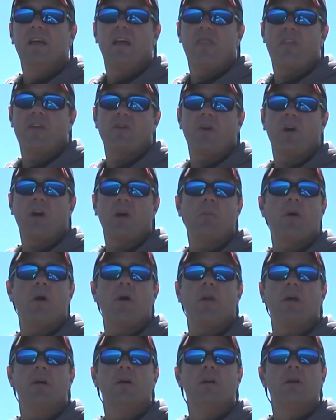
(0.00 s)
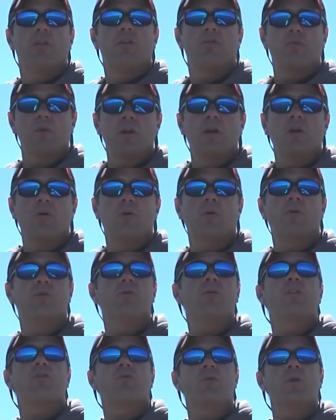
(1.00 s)
and they talk about a 3 1/4
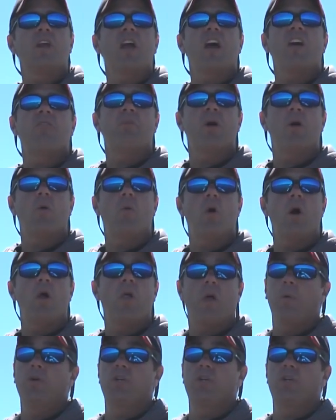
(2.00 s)
or 3.5 pound walleye,